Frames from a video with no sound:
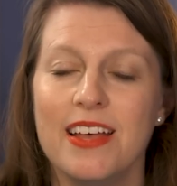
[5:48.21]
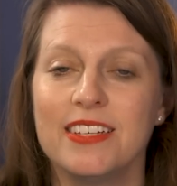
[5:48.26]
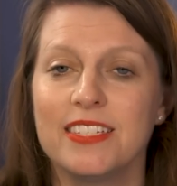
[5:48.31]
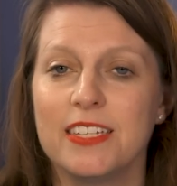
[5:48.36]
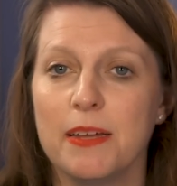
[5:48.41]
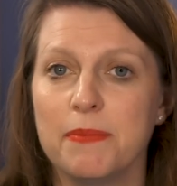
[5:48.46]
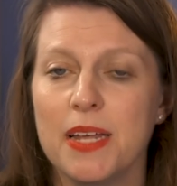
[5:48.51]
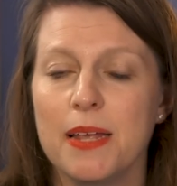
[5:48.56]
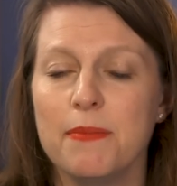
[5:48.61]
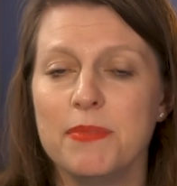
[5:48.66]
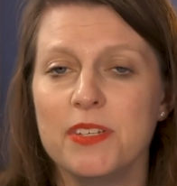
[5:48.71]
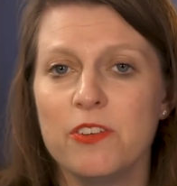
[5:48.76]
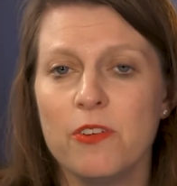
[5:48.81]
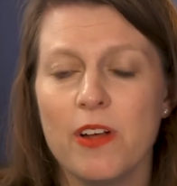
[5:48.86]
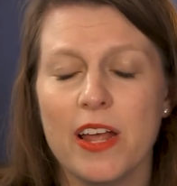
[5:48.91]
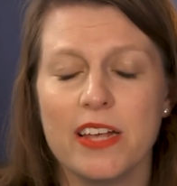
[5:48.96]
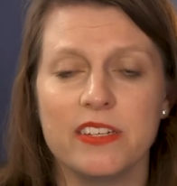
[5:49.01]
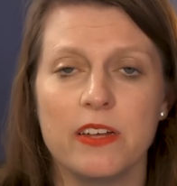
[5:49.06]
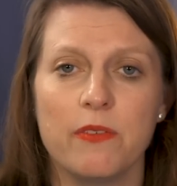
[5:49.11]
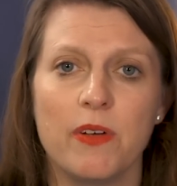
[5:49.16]
Sometimes in your
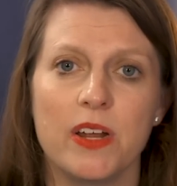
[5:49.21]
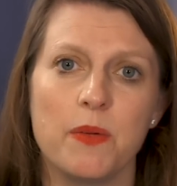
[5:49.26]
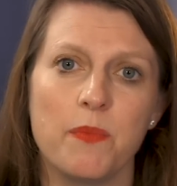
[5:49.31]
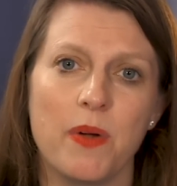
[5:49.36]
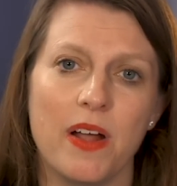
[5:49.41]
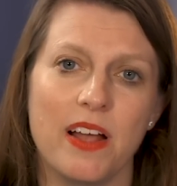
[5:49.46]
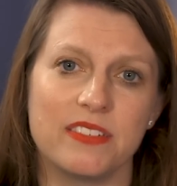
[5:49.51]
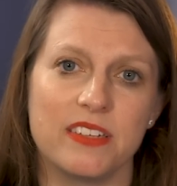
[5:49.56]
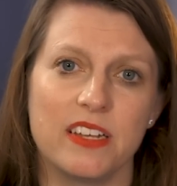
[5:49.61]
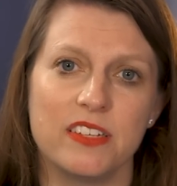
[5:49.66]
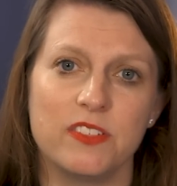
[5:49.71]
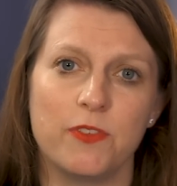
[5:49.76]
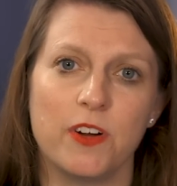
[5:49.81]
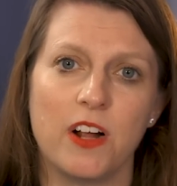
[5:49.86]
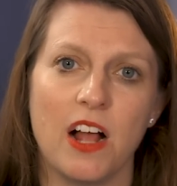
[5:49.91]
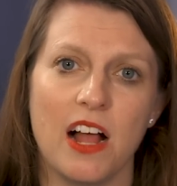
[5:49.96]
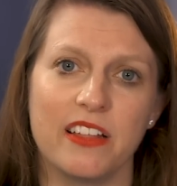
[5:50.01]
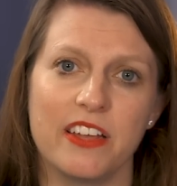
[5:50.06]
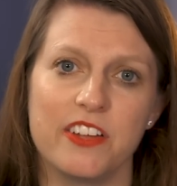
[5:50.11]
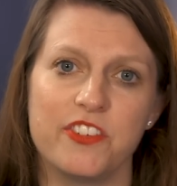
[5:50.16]
essay writing process for
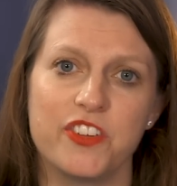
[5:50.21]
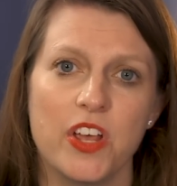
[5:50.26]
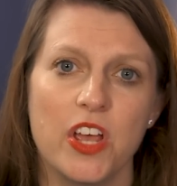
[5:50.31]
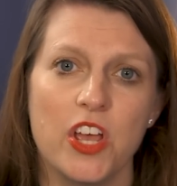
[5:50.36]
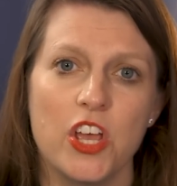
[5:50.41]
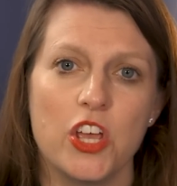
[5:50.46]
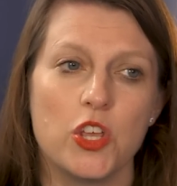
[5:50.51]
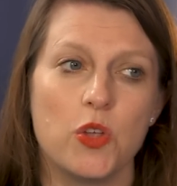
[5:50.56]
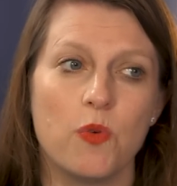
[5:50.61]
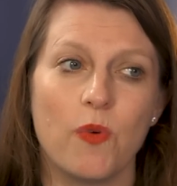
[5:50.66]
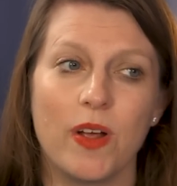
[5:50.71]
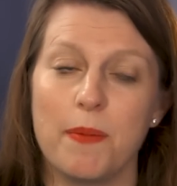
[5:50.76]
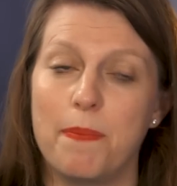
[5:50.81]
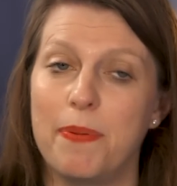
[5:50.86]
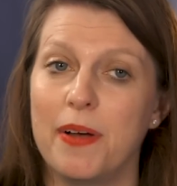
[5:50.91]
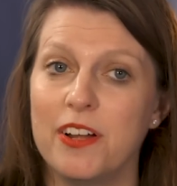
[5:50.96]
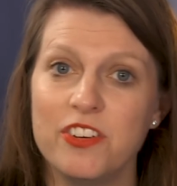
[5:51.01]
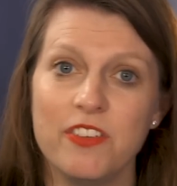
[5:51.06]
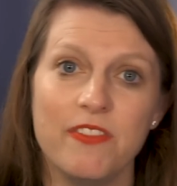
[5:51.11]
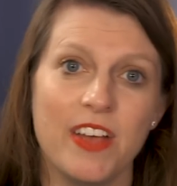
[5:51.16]
college, you write a
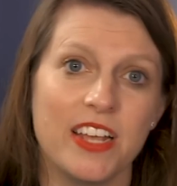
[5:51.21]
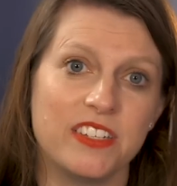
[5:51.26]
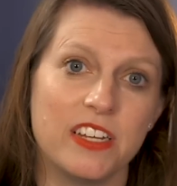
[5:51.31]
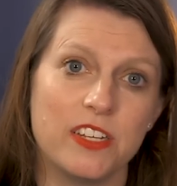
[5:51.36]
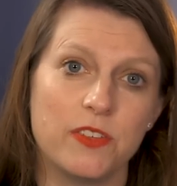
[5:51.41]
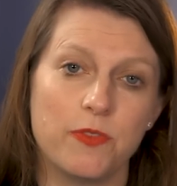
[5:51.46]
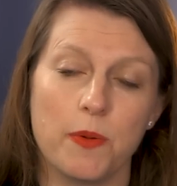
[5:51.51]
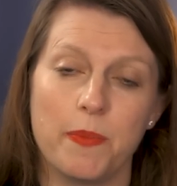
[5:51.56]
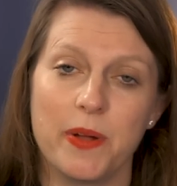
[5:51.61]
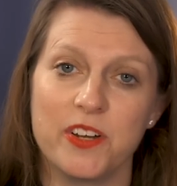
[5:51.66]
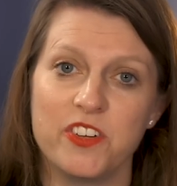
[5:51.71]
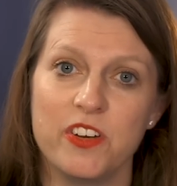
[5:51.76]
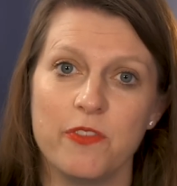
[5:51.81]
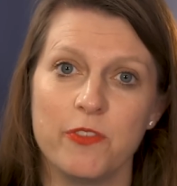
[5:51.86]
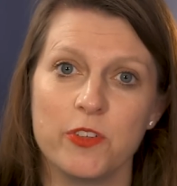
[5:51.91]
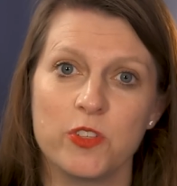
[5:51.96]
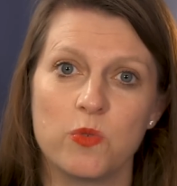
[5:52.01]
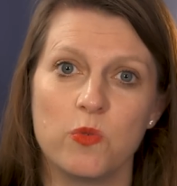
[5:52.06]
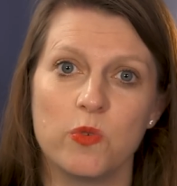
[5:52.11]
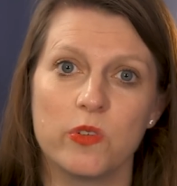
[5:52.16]
bunch of essays for a bunch of
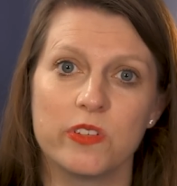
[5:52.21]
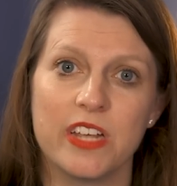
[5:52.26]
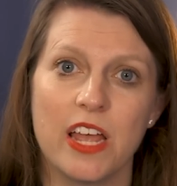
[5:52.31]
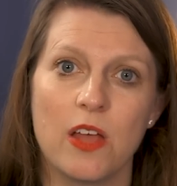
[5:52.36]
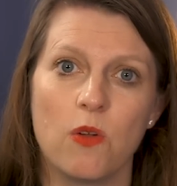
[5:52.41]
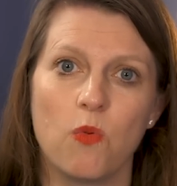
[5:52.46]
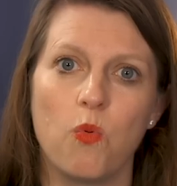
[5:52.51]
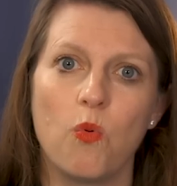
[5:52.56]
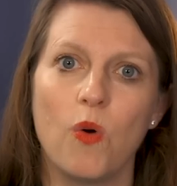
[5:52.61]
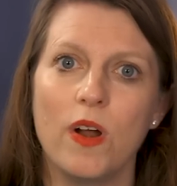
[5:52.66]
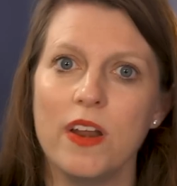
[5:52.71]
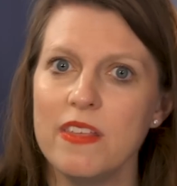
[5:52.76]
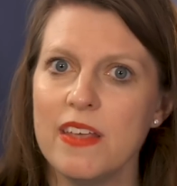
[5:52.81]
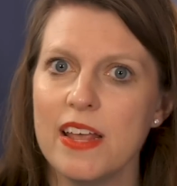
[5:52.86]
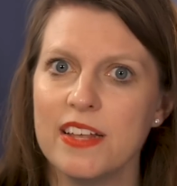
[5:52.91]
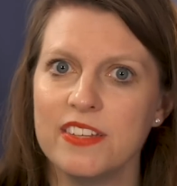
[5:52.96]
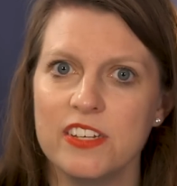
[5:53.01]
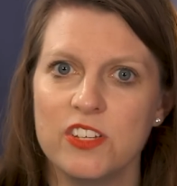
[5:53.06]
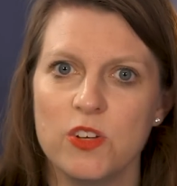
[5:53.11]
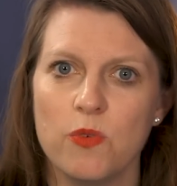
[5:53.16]
different schools, and one of
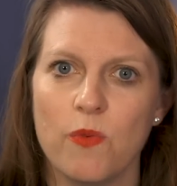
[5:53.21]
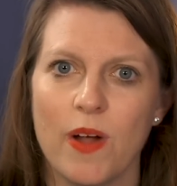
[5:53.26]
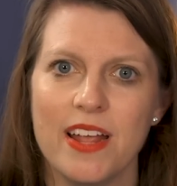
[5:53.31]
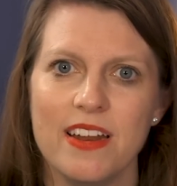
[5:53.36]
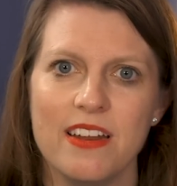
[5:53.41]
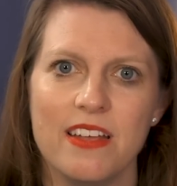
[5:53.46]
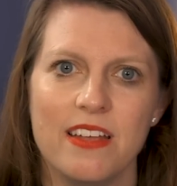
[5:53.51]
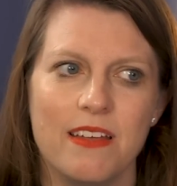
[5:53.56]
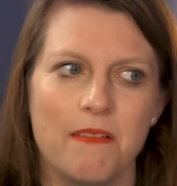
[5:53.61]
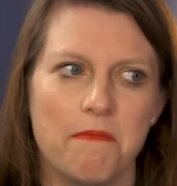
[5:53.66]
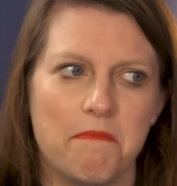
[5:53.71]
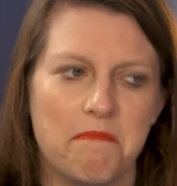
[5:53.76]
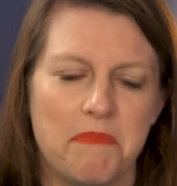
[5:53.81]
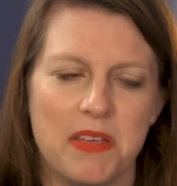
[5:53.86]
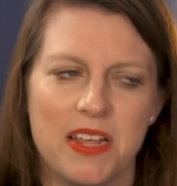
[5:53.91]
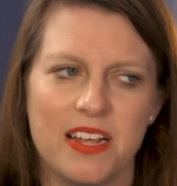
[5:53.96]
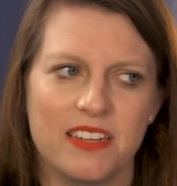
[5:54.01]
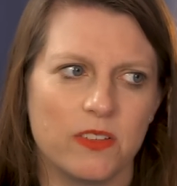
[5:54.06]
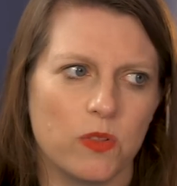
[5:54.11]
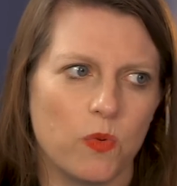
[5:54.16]
the essays you write,
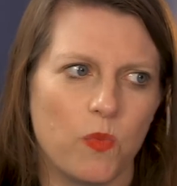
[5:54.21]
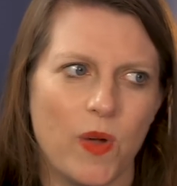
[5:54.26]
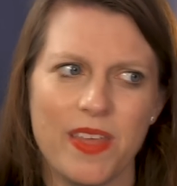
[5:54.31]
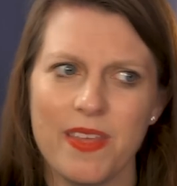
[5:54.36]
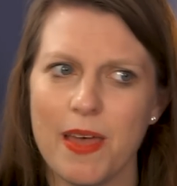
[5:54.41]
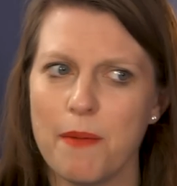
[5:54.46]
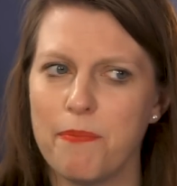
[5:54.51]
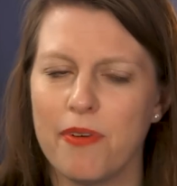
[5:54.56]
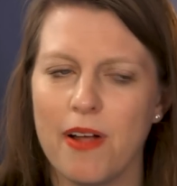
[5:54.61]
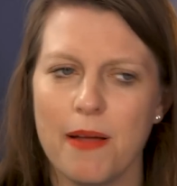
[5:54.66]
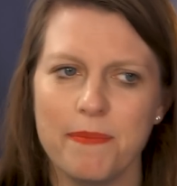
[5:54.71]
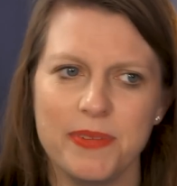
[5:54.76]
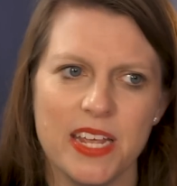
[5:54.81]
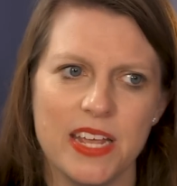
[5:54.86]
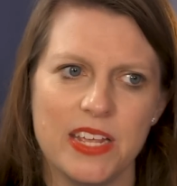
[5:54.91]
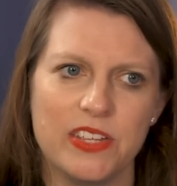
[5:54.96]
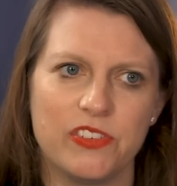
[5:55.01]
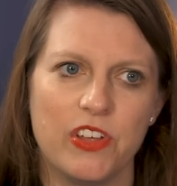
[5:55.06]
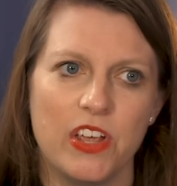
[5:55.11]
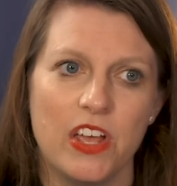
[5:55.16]
because of the way that prompt
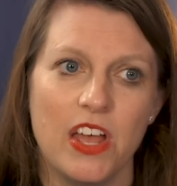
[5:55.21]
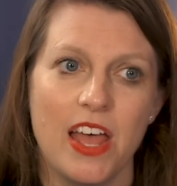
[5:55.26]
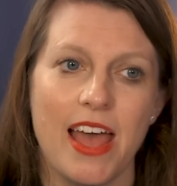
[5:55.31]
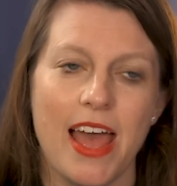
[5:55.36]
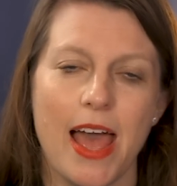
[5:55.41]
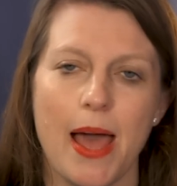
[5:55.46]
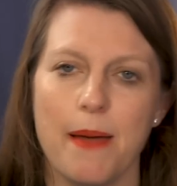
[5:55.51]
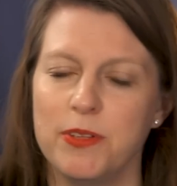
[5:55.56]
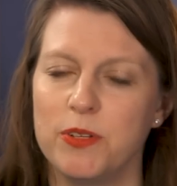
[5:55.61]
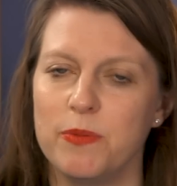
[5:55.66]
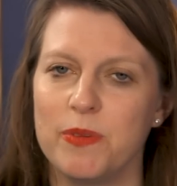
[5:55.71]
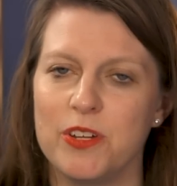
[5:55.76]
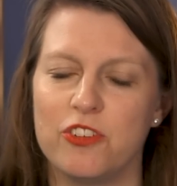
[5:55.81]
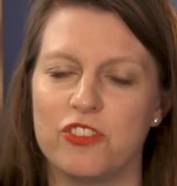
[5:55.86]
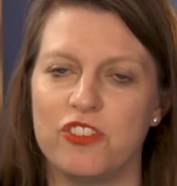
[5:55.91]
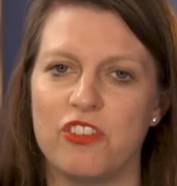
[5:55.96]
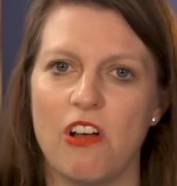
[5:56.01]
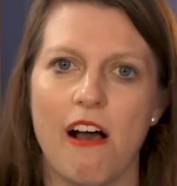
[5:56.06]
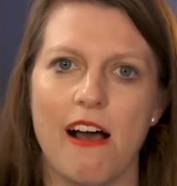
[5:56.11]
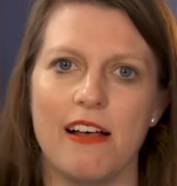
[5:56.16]
is, happens to be
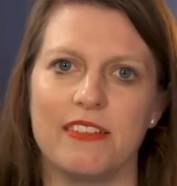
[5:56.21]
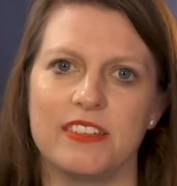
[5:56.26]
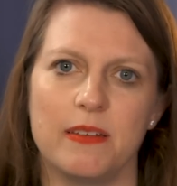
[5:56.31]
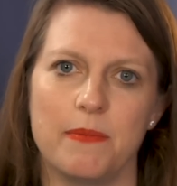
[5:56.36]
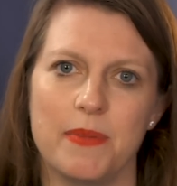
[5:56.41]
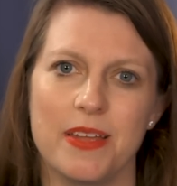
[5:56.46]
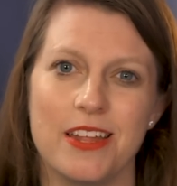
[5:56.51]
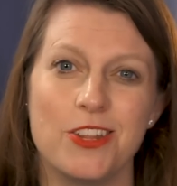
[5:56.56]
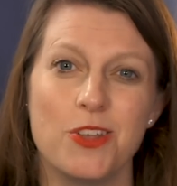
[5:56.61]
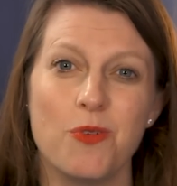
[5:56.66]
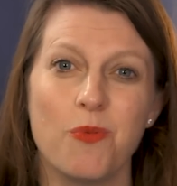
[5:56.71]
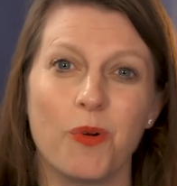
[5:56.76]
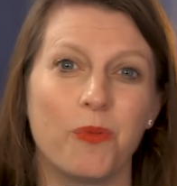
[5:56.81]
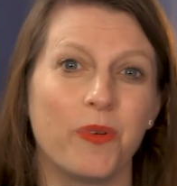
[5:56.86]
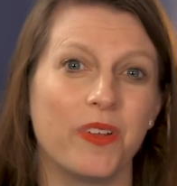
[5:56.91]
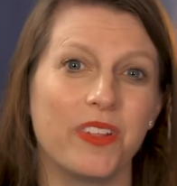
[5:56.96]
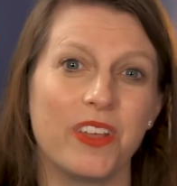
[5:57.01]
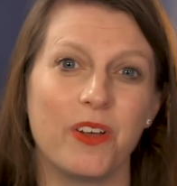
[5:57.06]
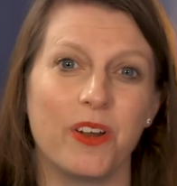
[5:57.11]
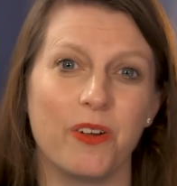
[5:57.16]
just awesome, and you were
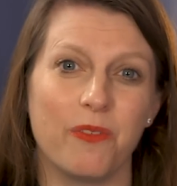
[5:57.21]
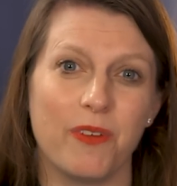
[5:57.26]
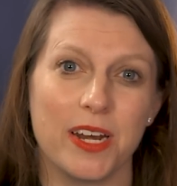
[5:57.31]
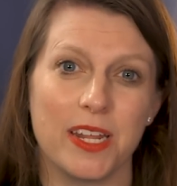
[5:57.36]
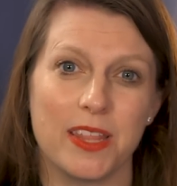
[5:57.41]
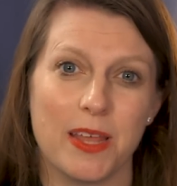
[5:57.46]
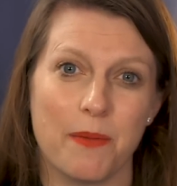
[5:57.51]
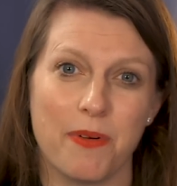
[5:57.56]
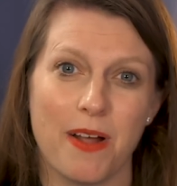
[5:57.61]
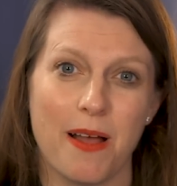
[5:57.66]
really good at writing that